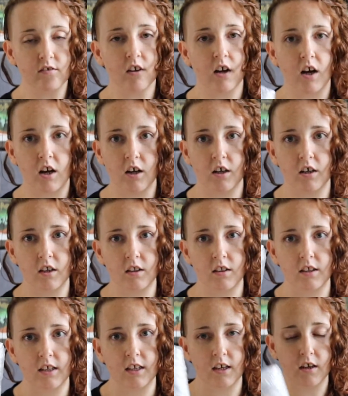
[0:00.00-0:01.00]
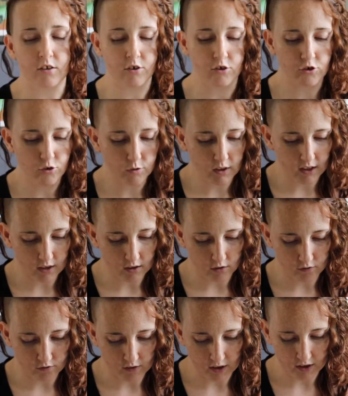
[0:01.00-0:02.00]
are the other two
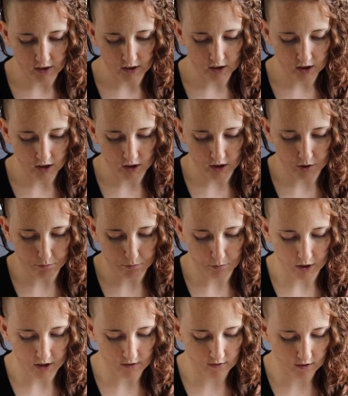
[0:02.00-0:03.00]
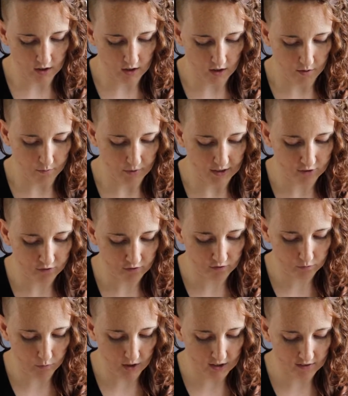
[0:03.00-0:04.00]
candles that are in here, but I
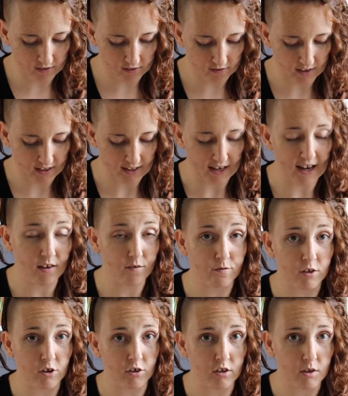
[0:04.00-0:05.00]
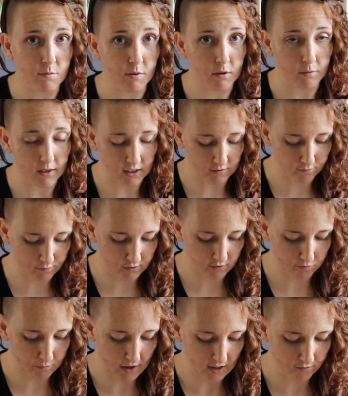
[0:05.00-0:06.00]
just wanted to say that I've literally been waiting for
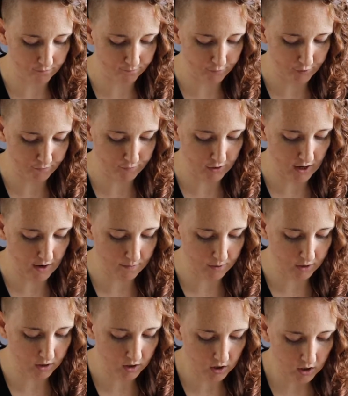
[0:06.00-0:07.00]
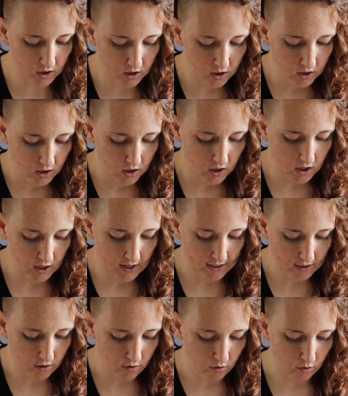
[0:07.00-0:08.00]
this box for forever. I
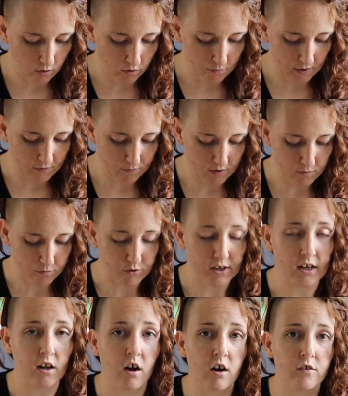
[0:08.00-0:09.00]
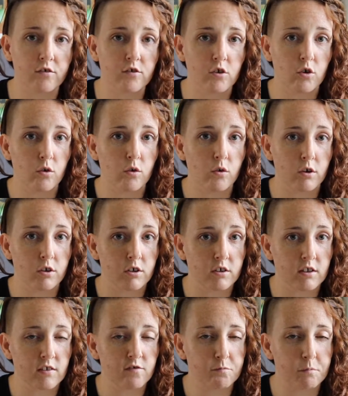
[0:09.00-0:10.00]
know my friend Brianna also ordered
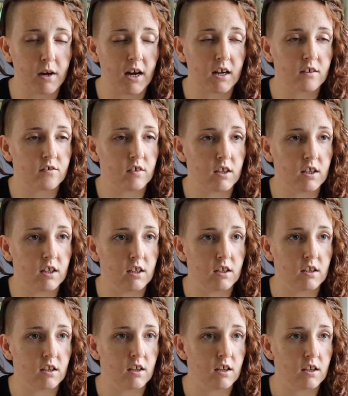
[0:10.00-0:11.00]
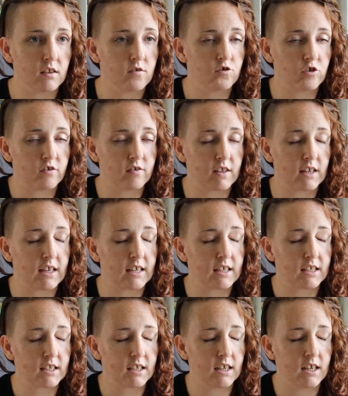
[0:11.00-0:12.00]
this box, and it's just
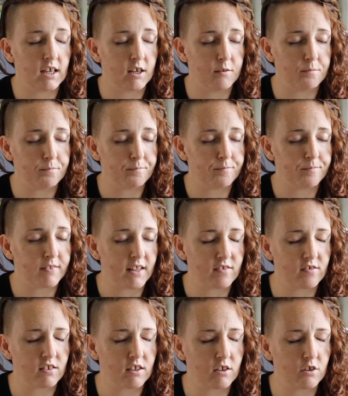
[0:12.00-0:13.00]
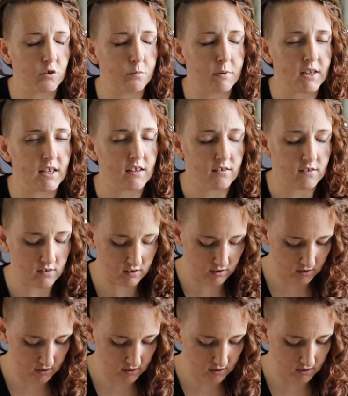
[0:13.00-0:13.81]
like, that's a little bit,